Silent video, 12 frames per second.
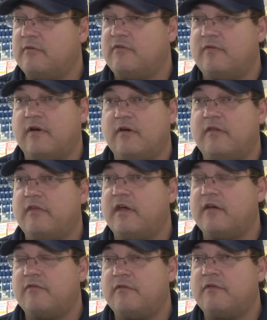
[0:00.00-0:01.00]
was very
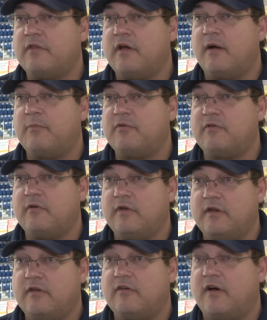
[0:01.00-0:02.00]
thankful for the
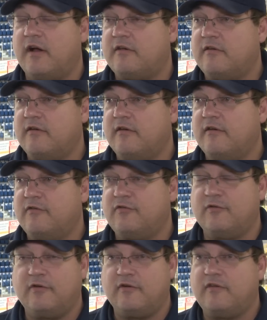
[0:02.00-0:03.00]
opportunity to talk to a
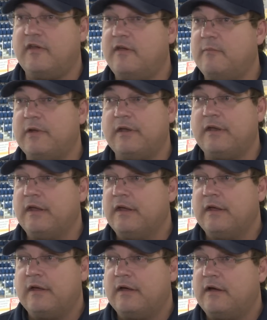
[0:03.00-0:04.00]
junior team and
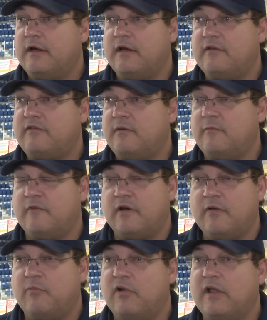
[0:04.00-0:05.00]
uh, seemed
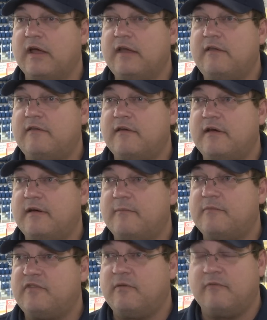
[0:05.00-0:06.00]
very polite,
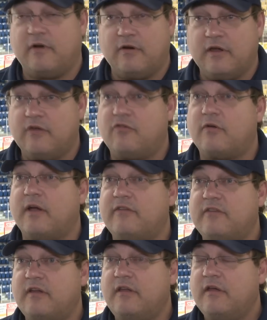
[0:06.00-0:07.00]
um, seemed very
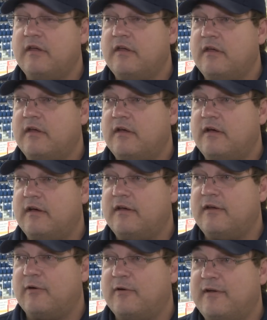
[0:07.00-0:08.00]
interested. Uh,
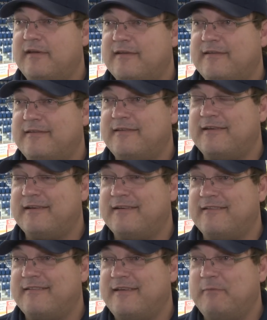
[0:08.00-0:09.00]
you know, he didn't,
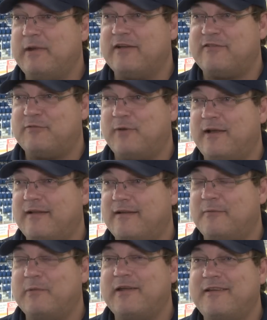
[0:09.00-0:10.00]
uh, he made us sweat a
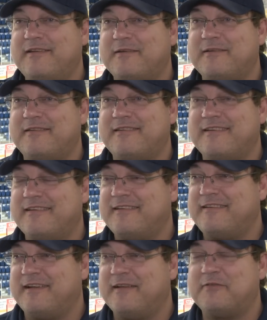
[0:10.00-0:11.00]
little bit. He didn't uh,
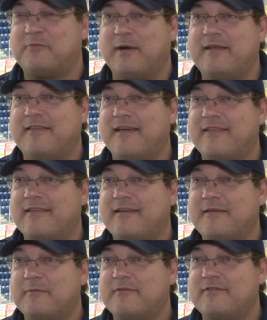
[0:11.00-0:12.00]
tell us right then
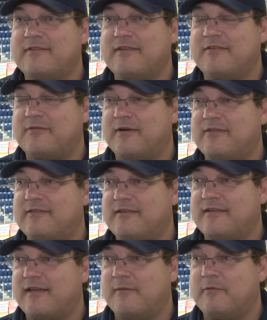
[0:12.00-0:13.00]
that he was interested
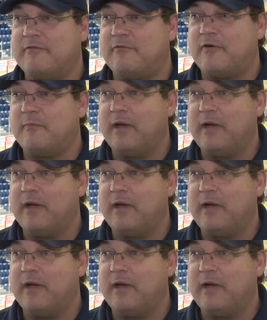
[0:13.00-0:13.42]
in coming to Fort